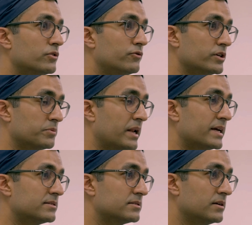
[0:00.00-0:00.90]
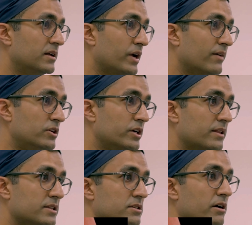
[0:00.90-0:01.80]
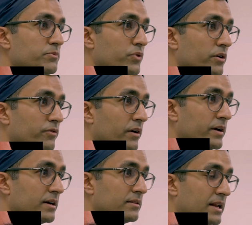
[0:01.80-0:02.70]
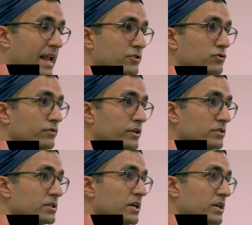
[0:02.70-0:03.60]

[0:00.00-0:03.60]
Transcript: foot plate. If we have a look at the side profile here, the lateral views,